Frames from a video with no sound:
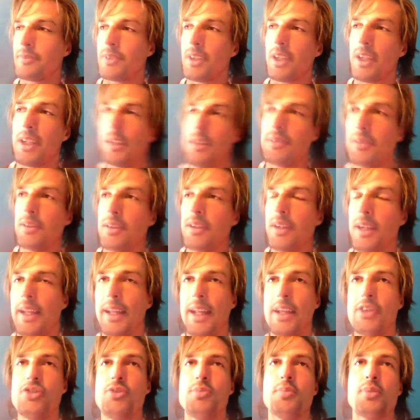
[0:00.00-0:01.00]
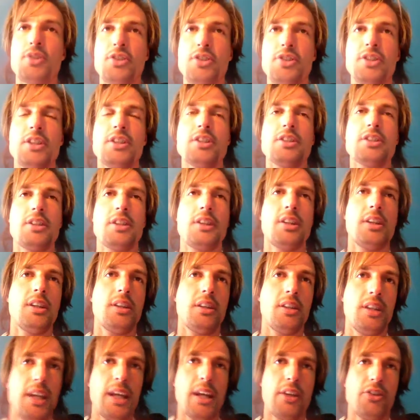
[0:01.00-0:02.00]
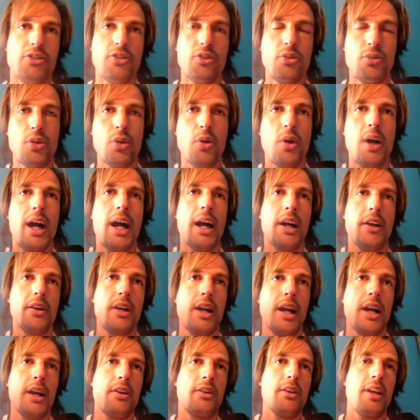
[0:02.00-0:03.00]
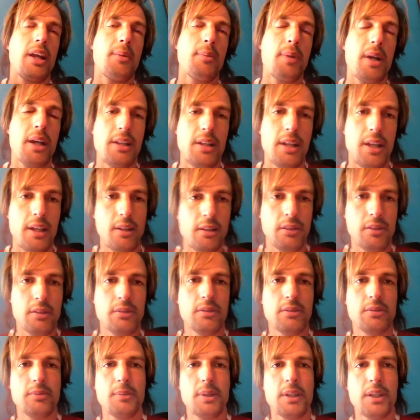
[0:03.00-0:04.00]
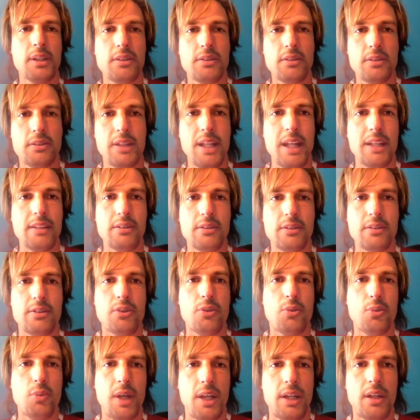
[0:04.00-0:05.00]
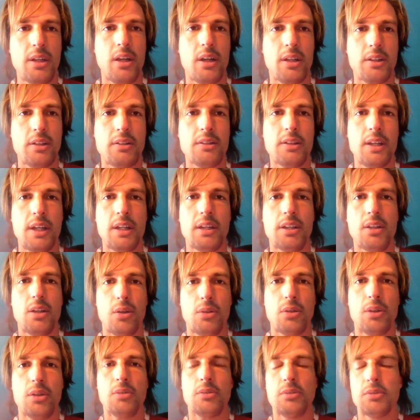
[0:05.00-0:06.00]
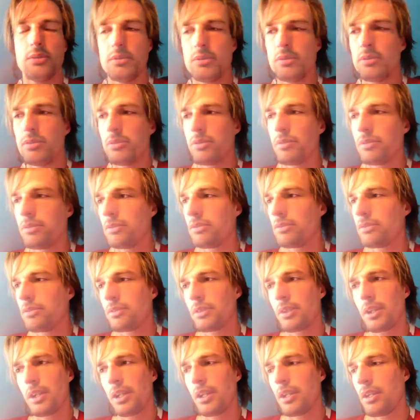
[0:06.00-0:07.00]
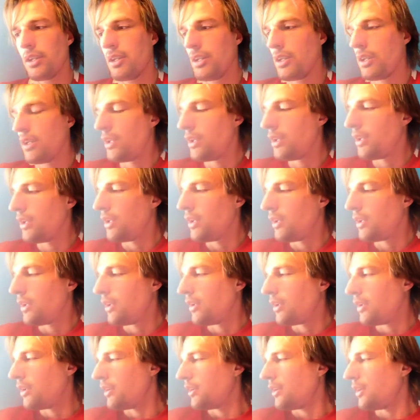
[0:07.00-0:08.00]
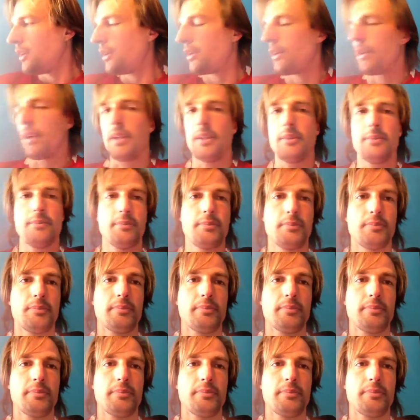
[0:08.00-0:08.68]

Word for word: Okay. And as you persist in it, yes, you go higher and higher day by day because that's just the way God designed cocoa okay. All right.